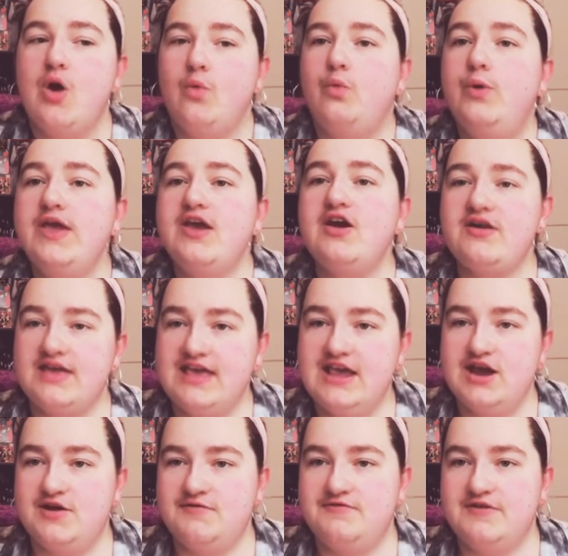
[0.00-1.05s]
We are
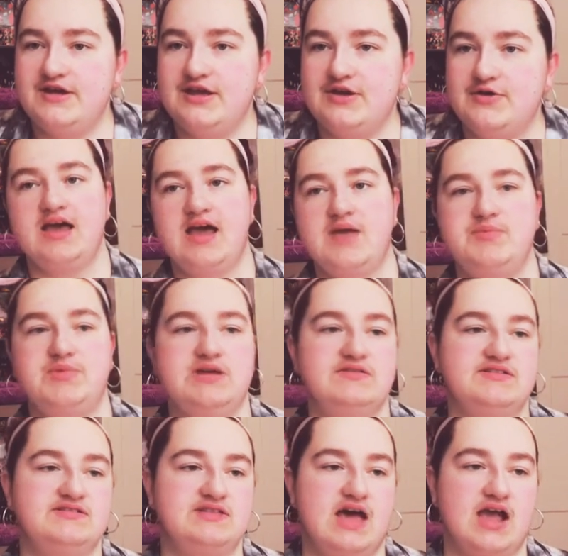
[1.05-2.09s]
here for you. I believe
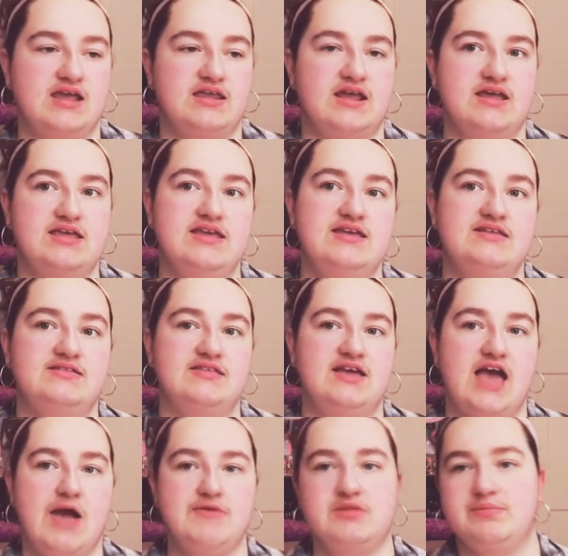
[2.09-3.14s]
it's Takeda. He's the
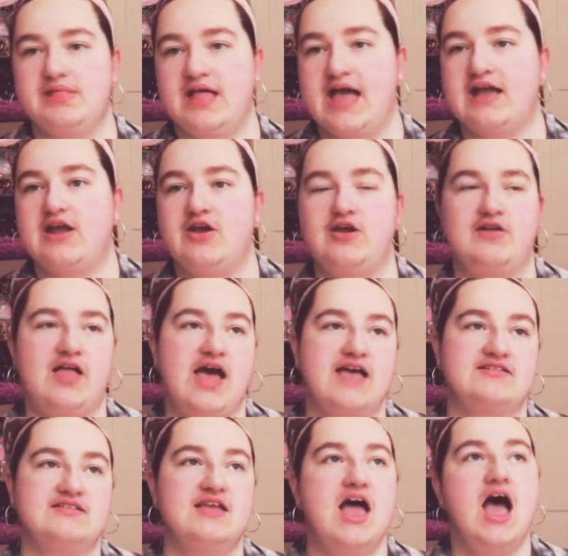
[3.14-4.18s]
guy with the black hair and
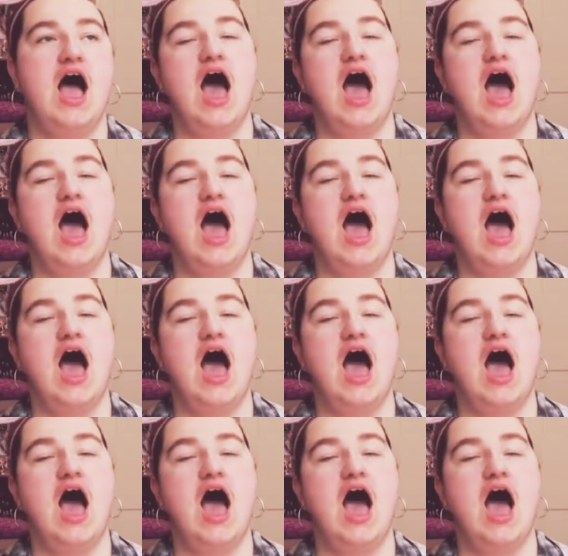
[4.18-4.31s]
glasses.